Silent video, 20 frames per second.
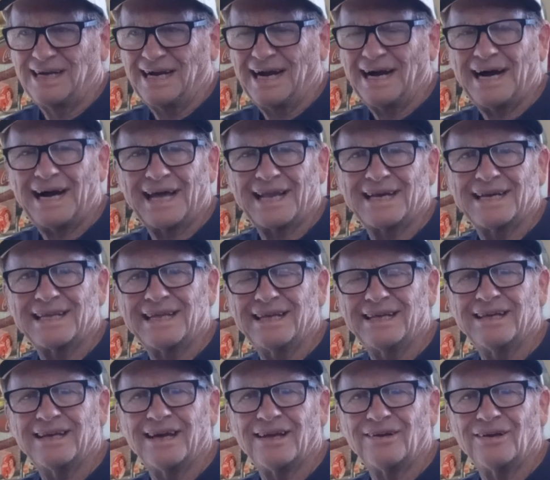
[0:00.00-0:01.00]
how did
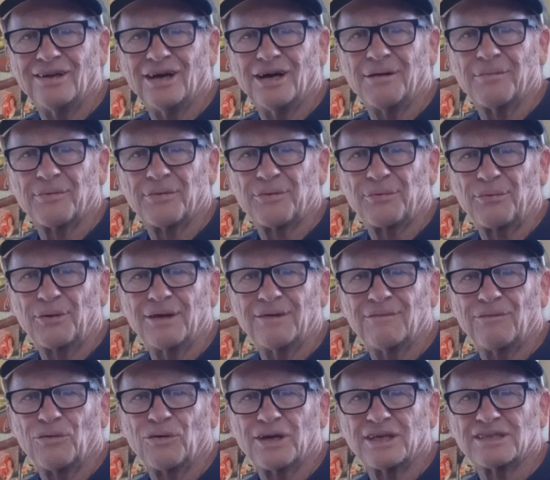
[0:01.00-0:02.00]
he end up
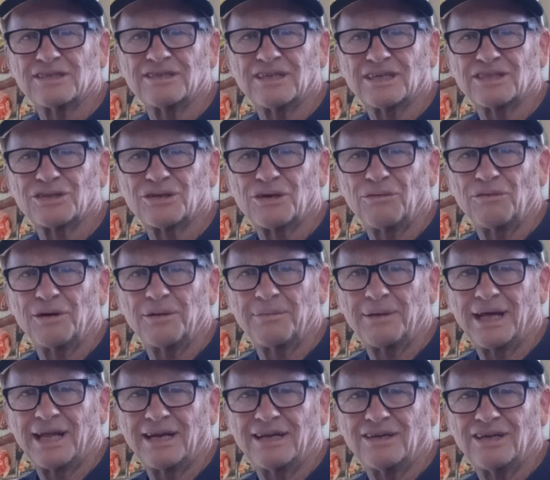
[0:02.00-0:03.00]
346 career
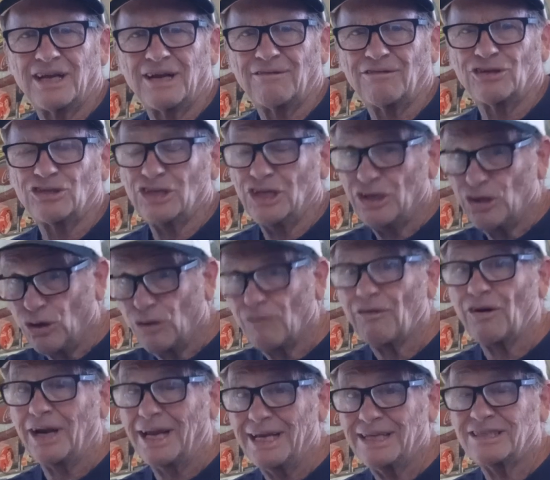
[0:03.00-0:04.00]
batting average in
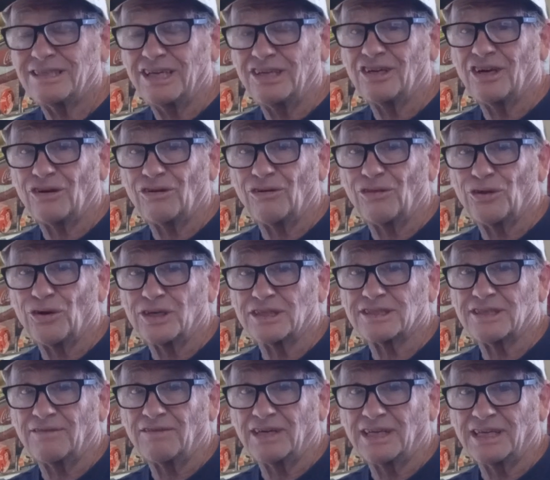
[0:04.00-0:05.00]
over
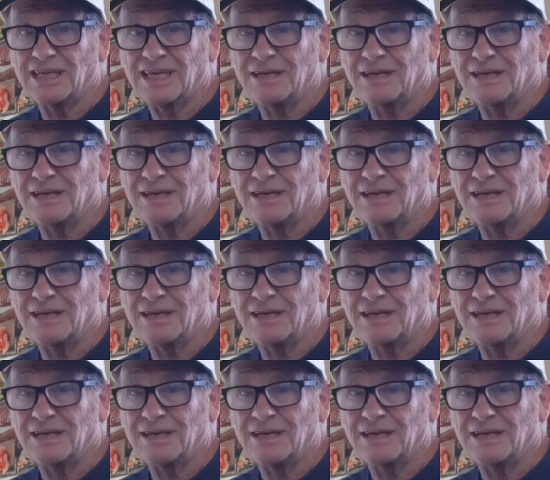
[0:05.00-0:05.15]
1,837